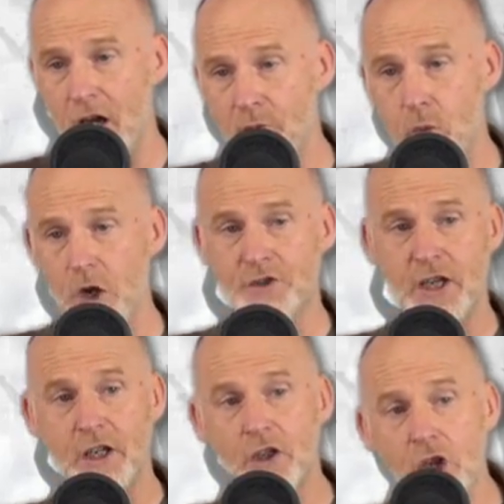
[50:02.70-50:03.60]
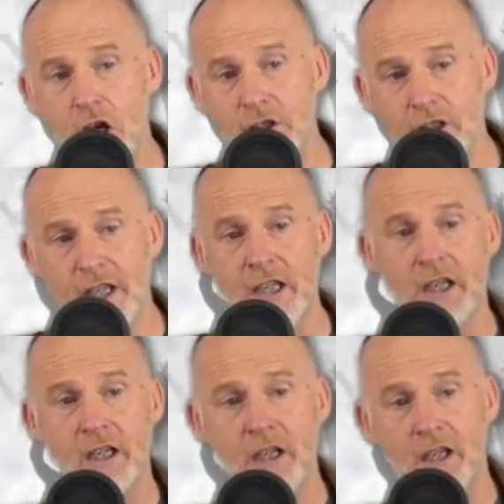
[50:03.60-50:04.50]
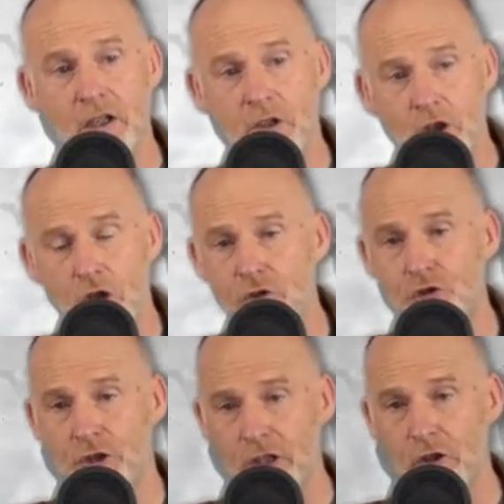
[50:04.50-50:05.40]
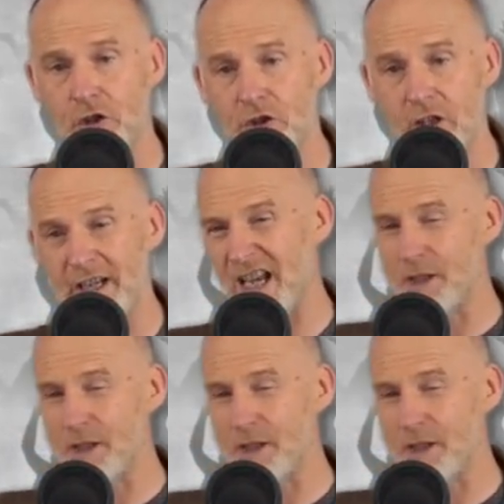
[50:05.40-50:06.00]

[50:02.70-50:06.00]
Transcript: of what a godly country looks like,